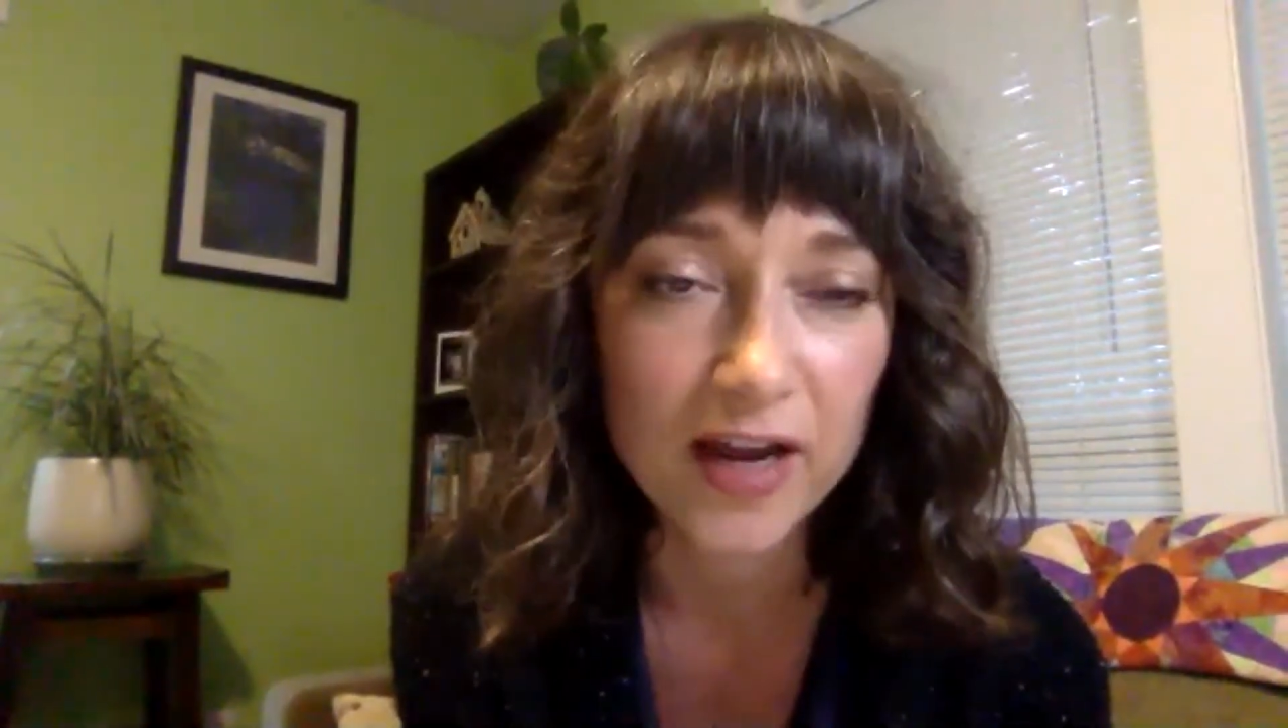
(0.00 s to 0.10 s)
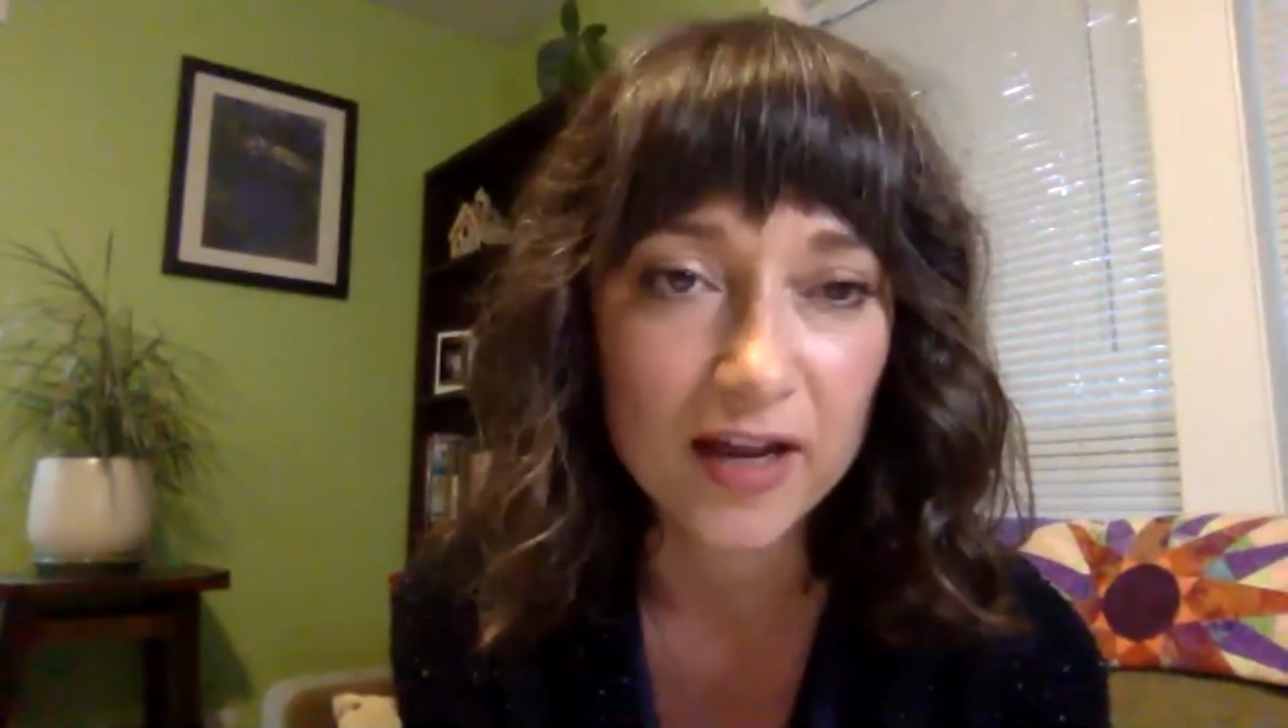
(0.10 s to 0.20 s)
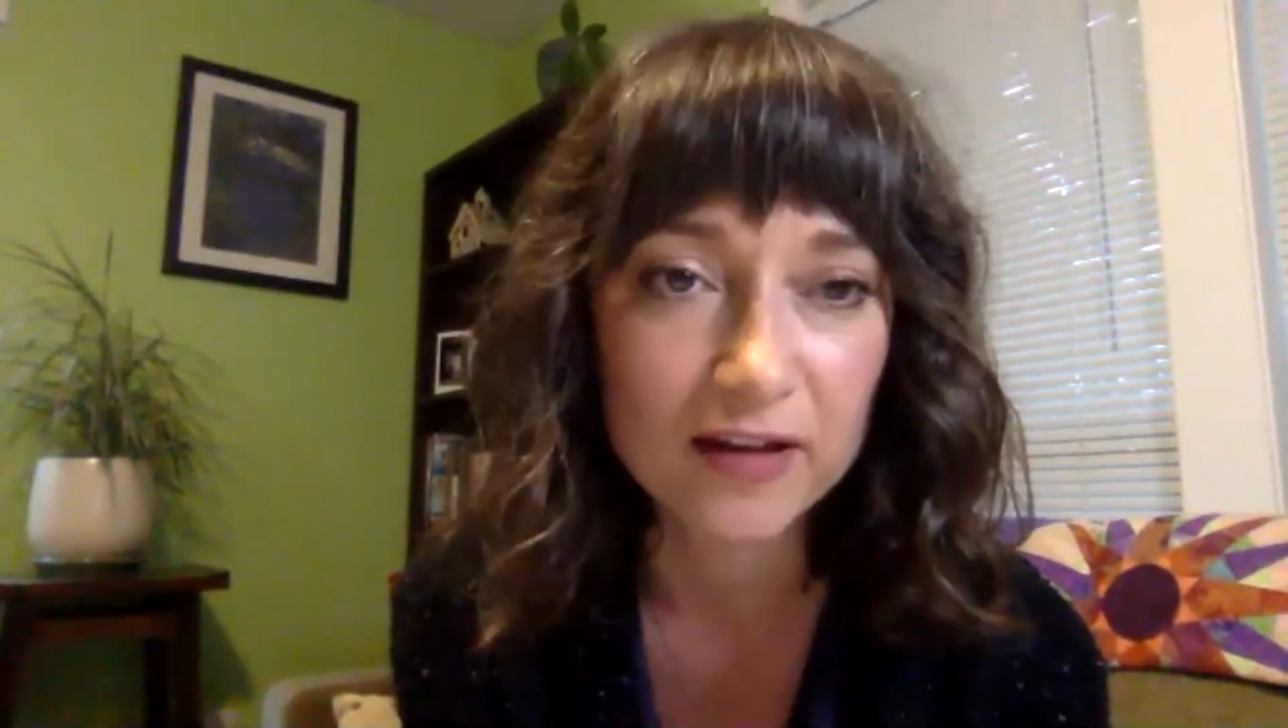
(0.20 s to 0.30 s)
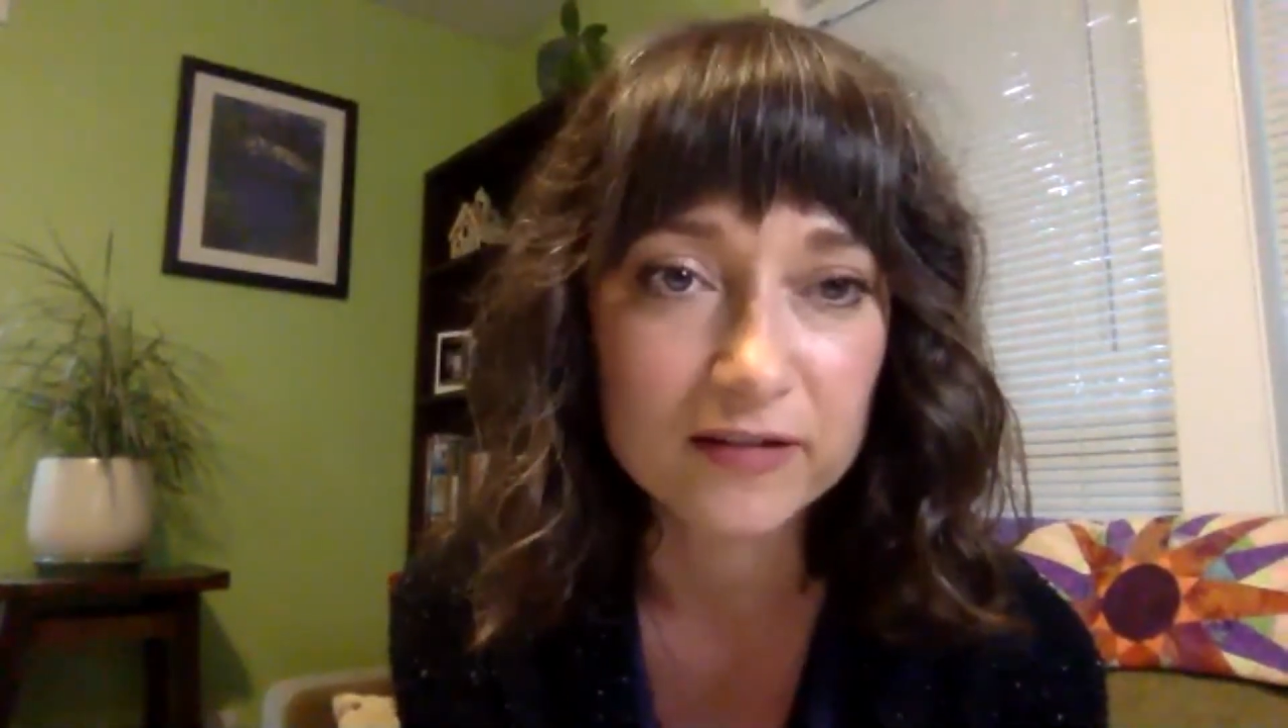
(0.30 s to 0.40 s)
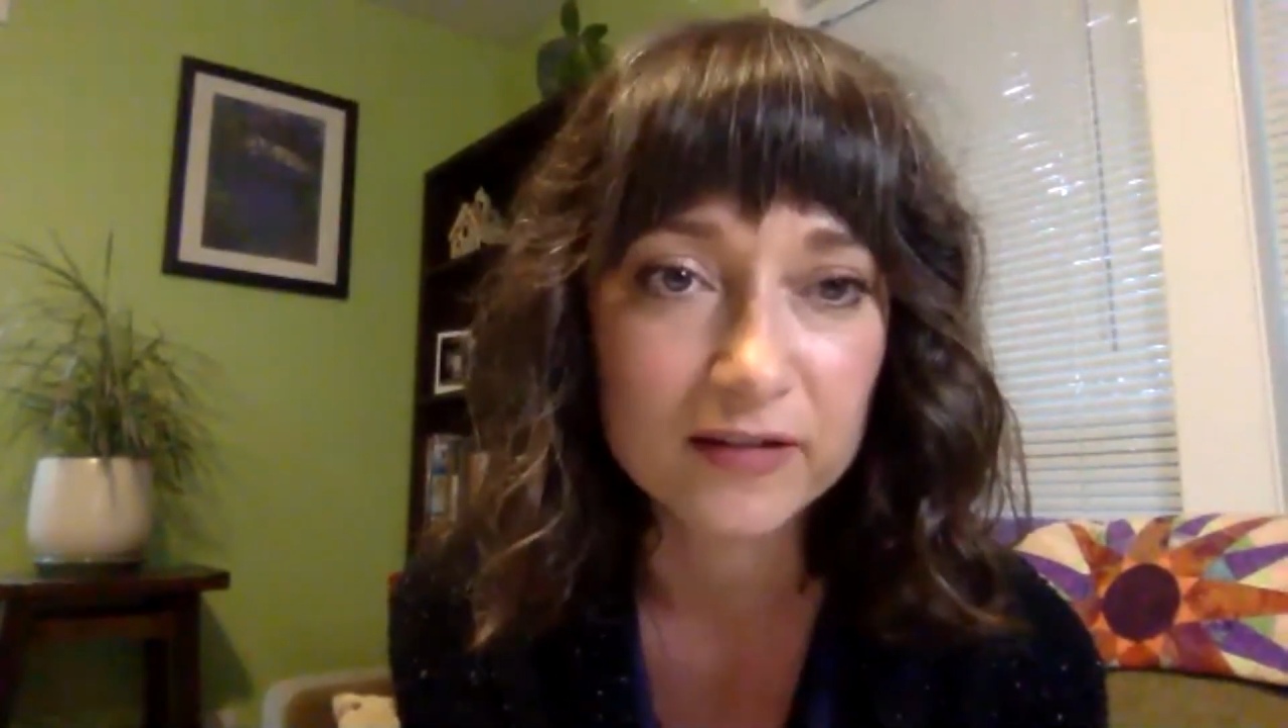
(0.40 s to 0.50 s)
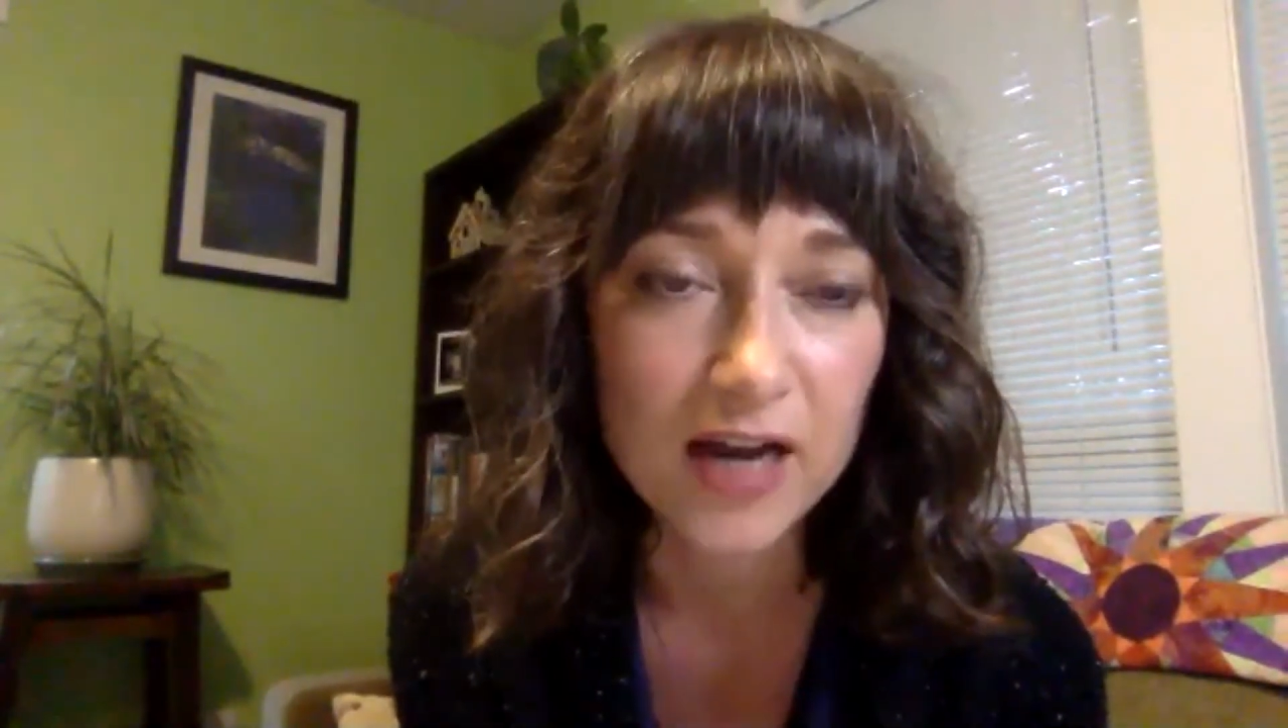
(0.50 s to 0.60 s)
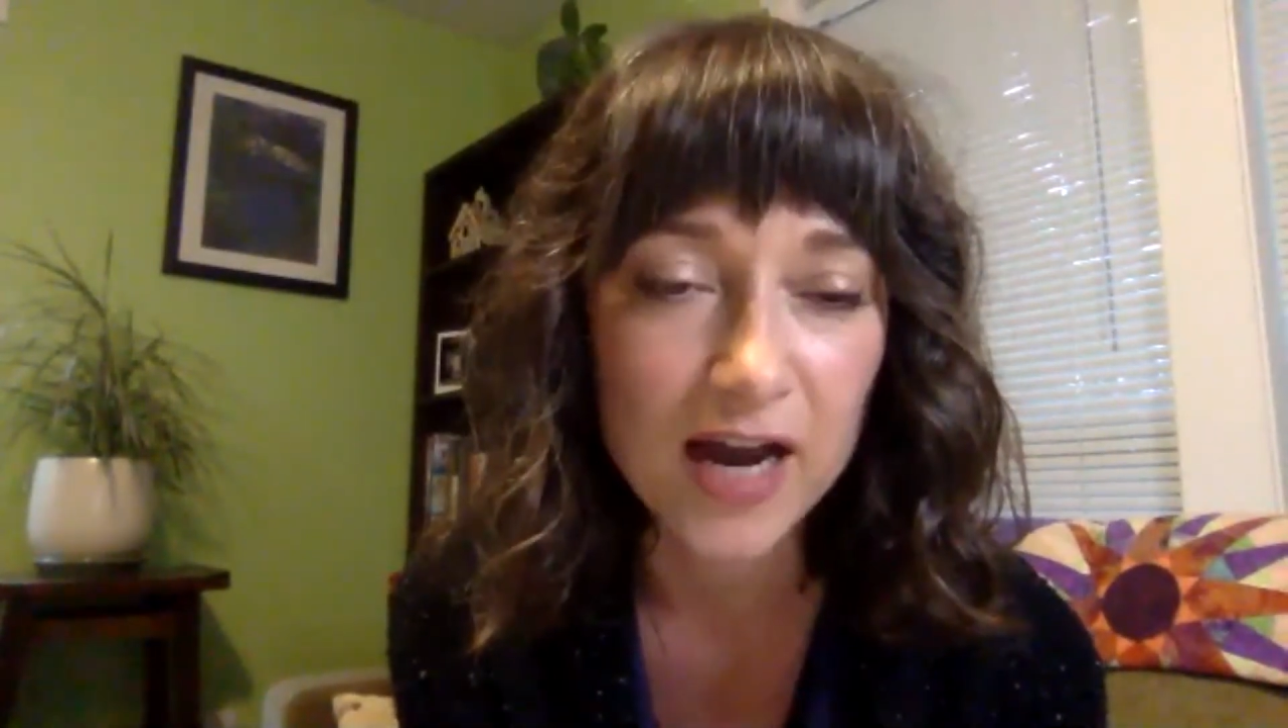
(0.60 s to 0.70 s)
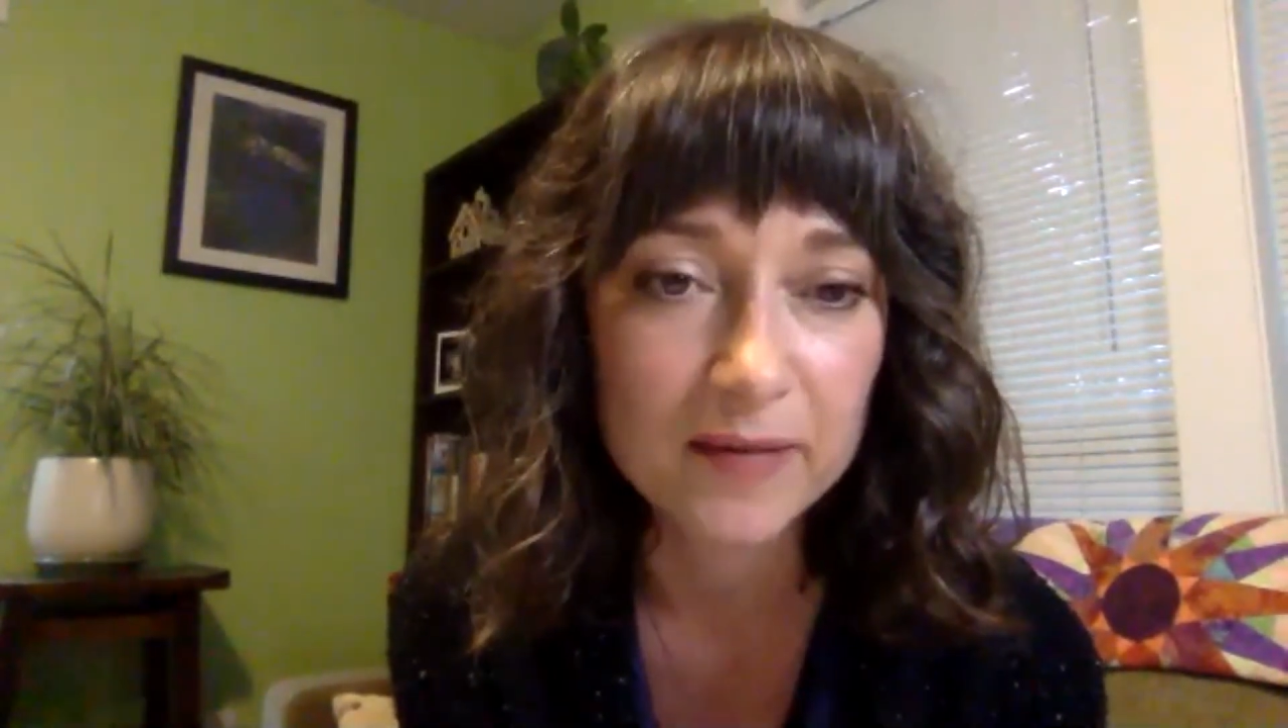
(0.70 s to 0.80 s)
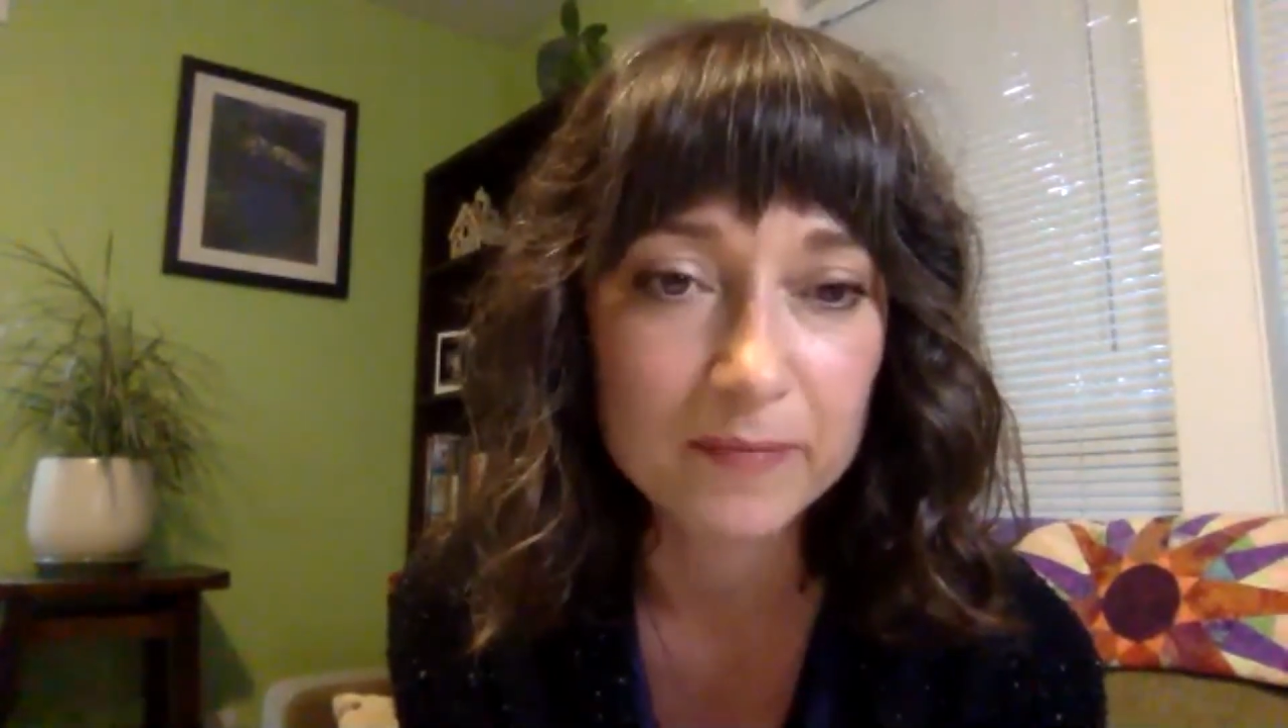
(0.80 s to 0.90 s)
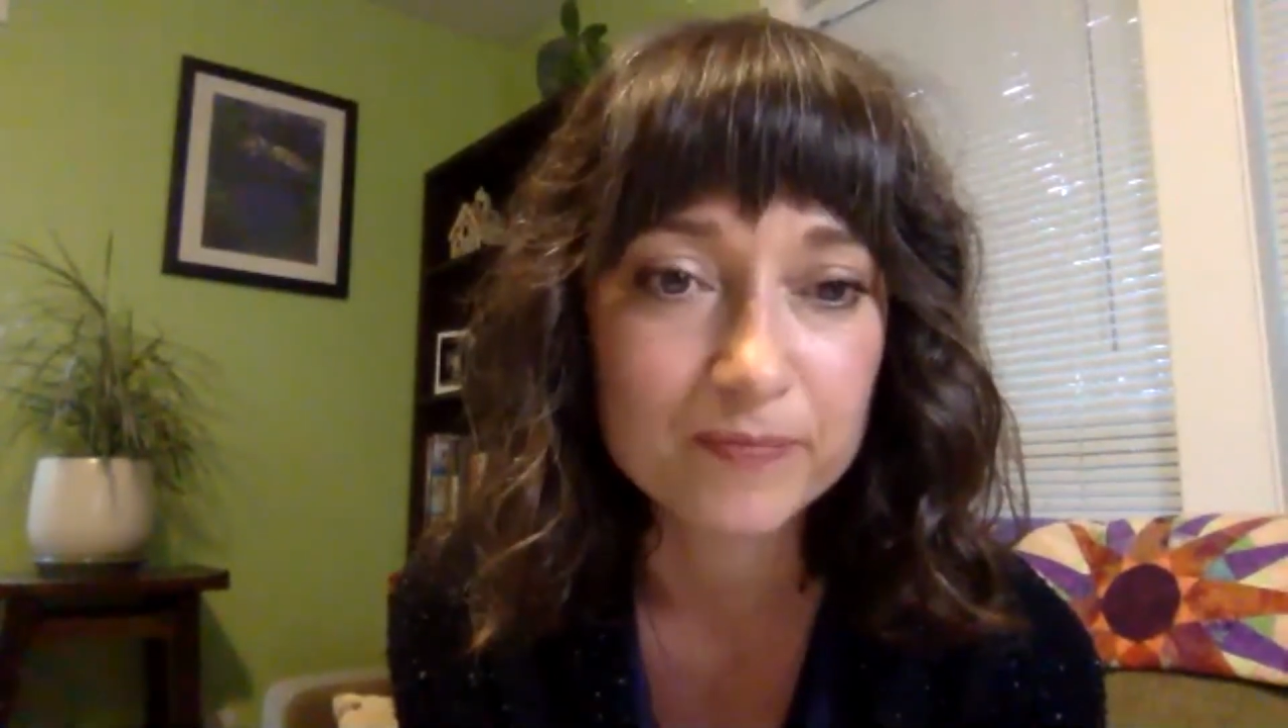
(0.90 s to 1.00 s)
And I'm